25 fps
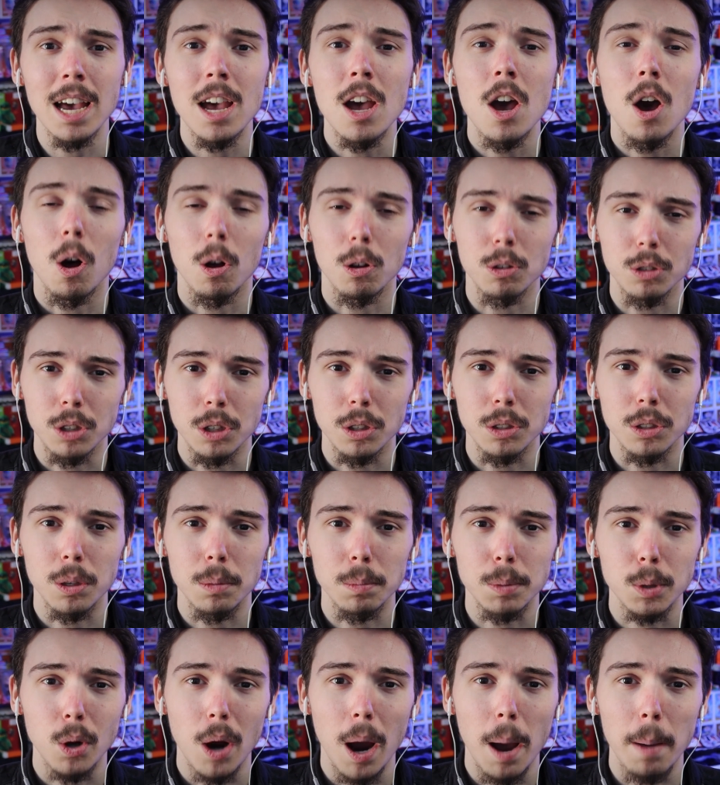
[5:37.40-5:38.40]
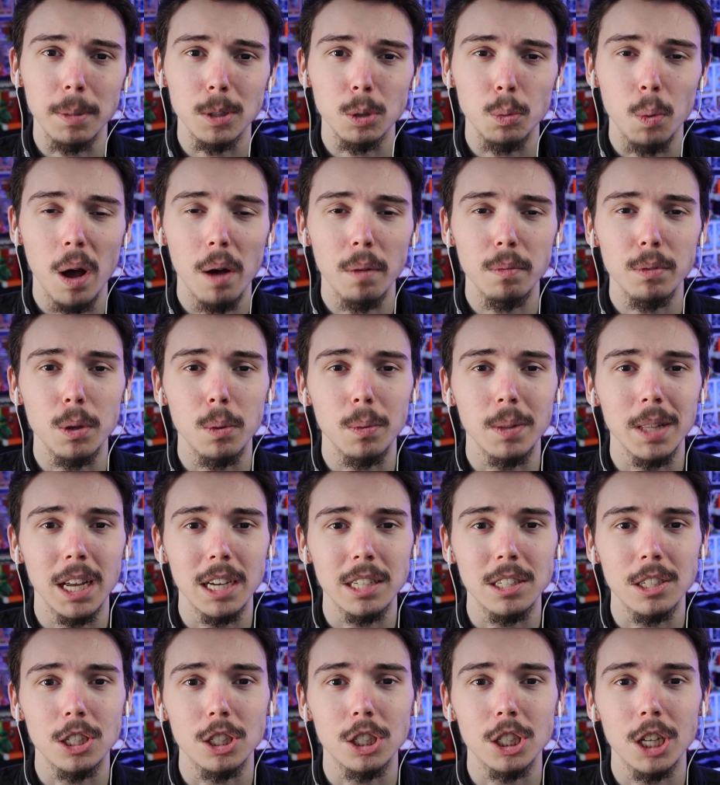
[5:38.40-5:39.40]
Also, subscribe as well if you would like
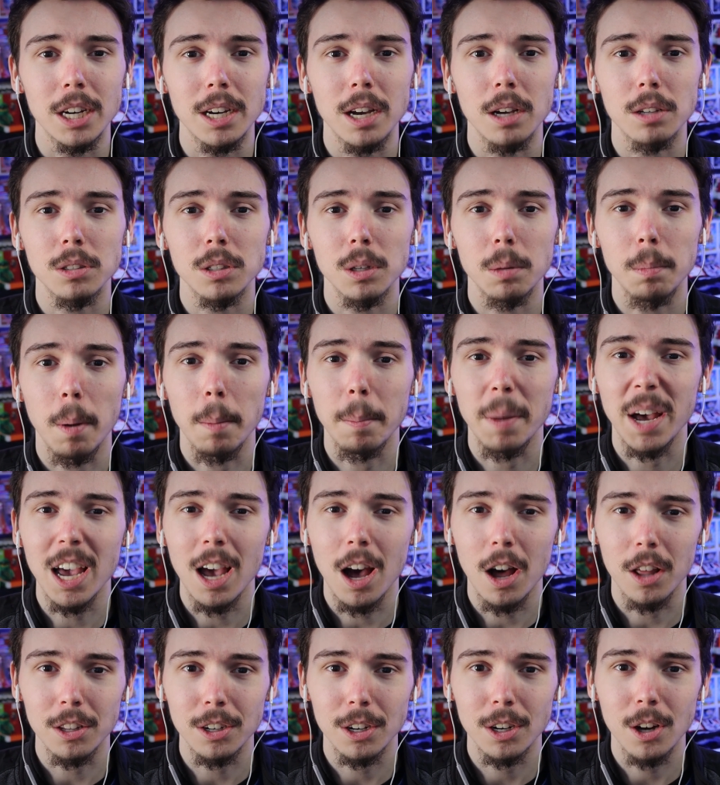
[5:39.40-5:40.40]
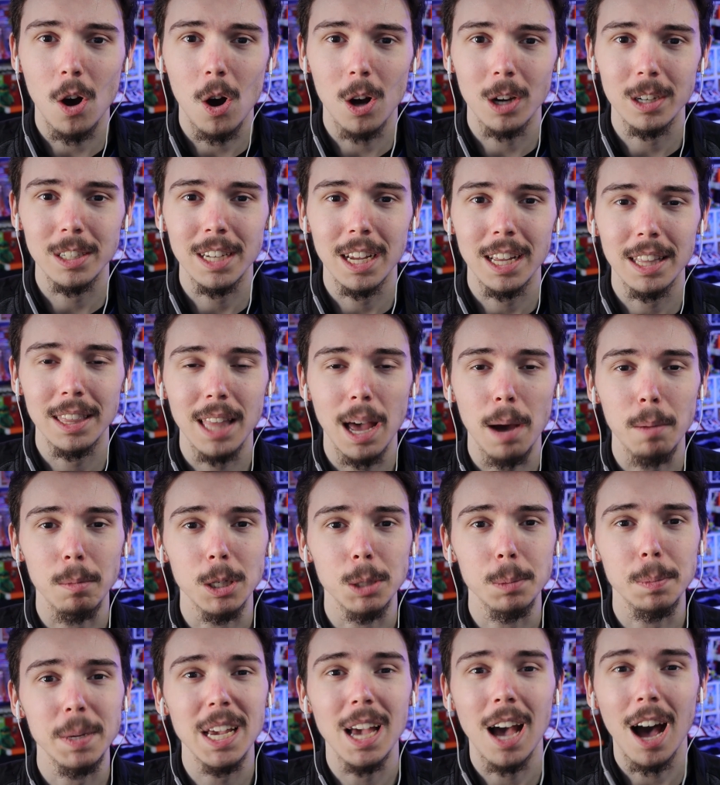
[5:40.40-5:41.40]
to check out some of my other content. That would
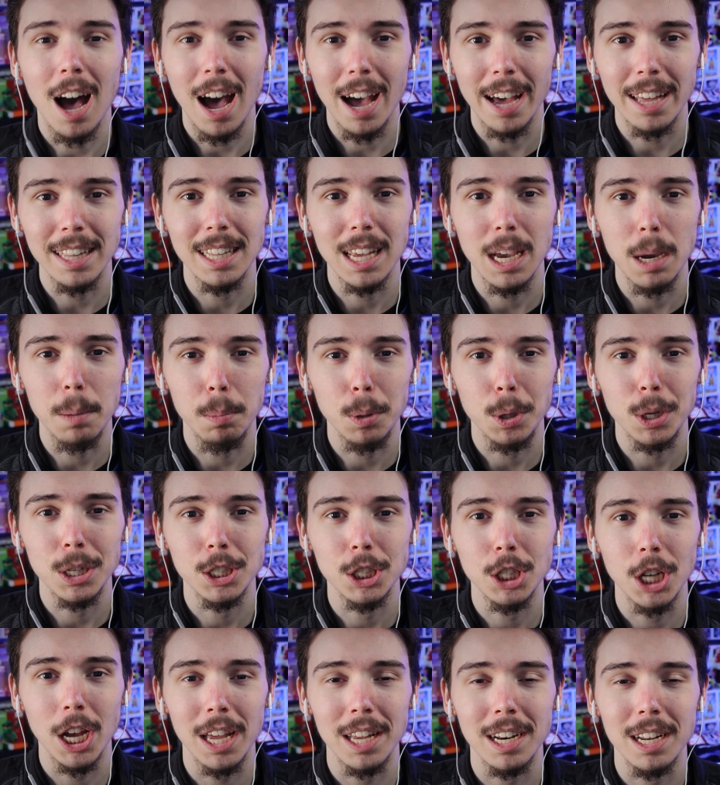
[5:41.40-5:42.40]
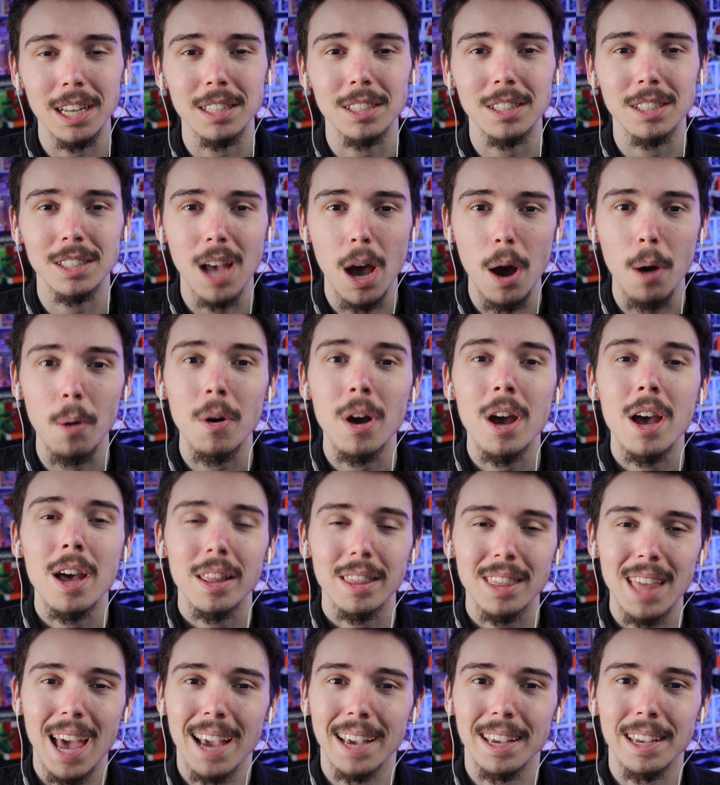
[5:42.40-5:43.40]
be highly appreciated. So,
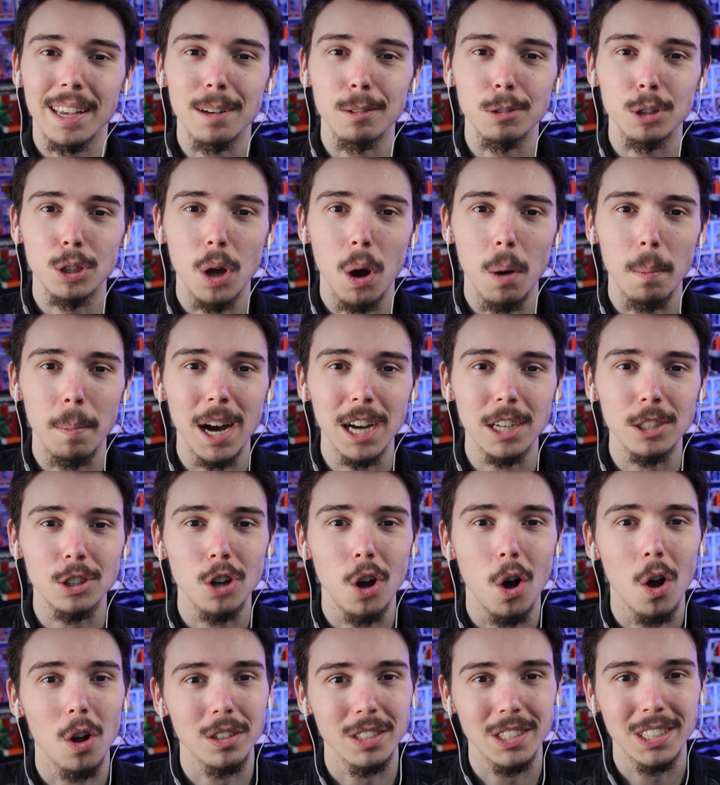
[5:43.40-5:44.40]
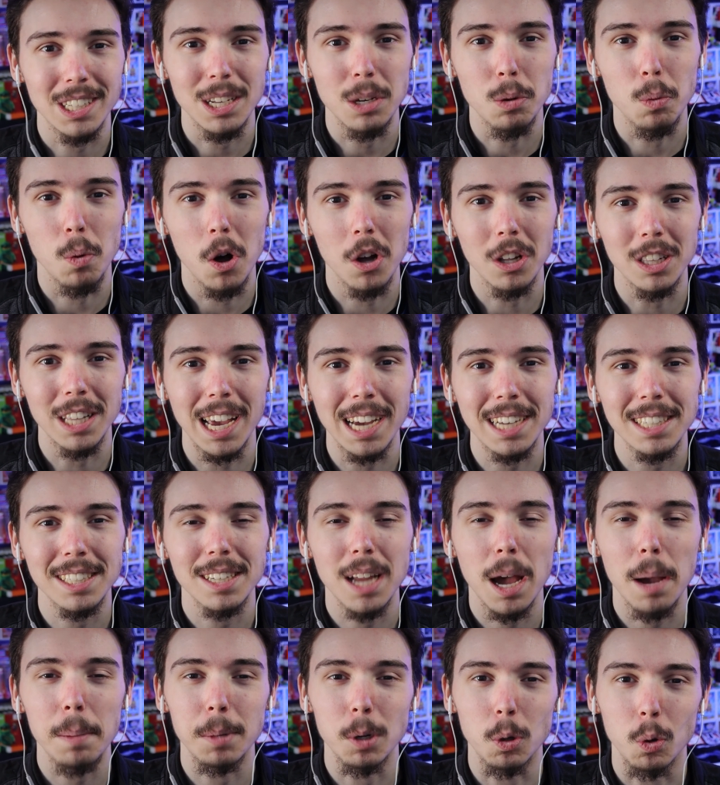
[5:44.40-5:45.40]
thank you so much. I'll see you all next
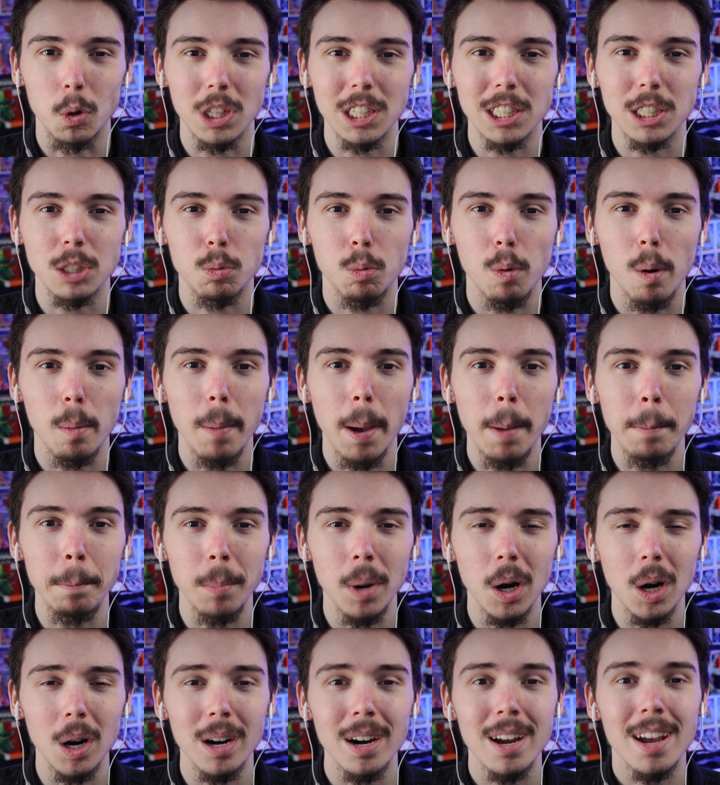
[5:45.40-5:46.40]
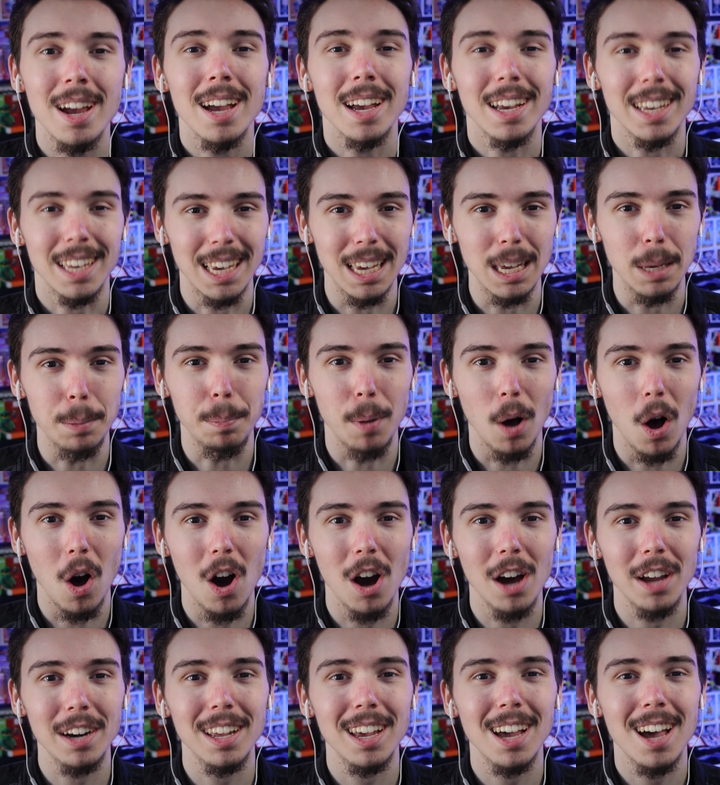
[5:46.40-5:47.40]
time. And always remember, keep
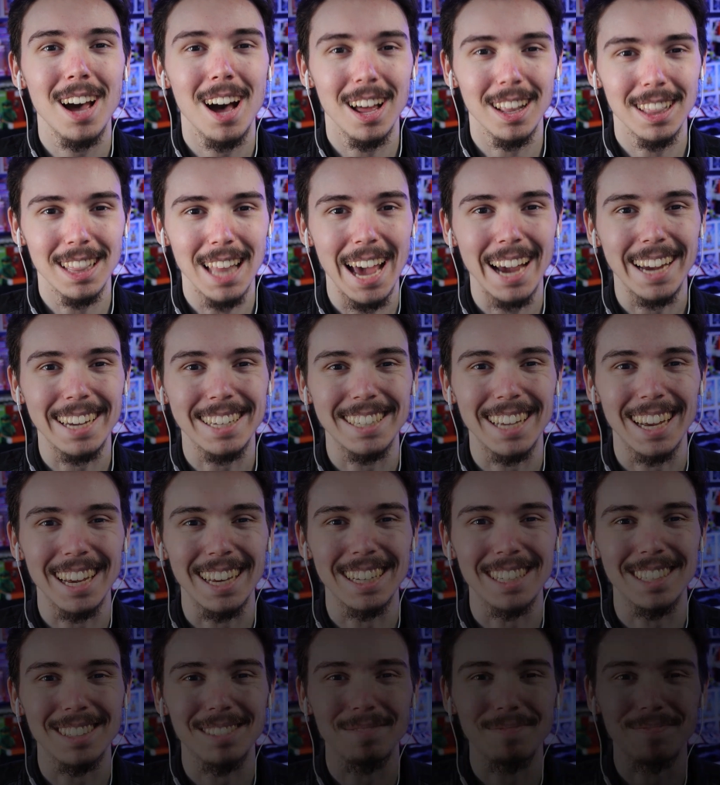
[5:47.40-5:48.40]
on collecting.